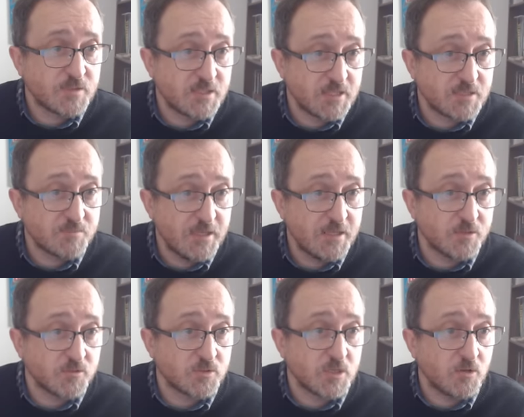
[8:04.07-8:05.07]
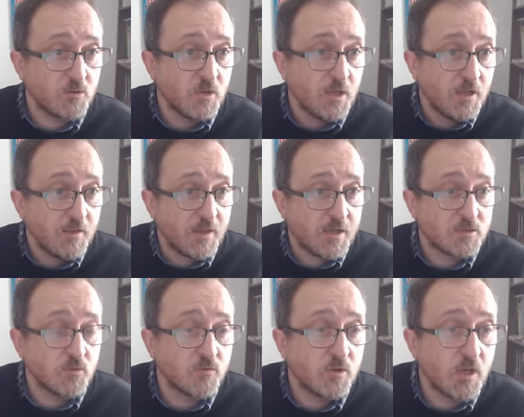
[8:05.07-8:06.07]
6 million or so, that
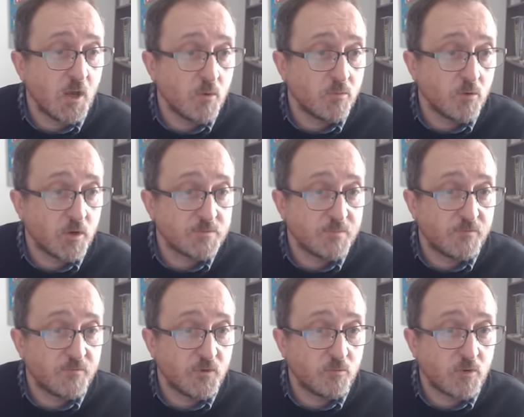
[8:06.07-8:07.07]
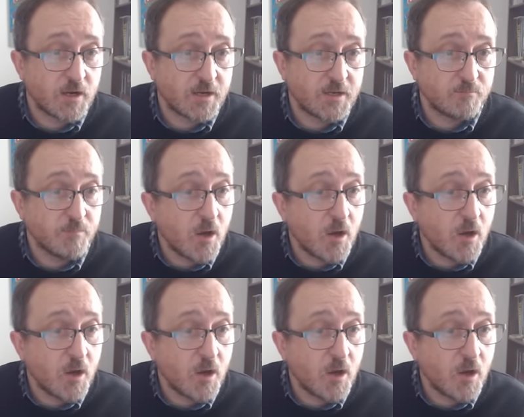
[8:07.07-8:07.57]
sort of lower price midfield bracket.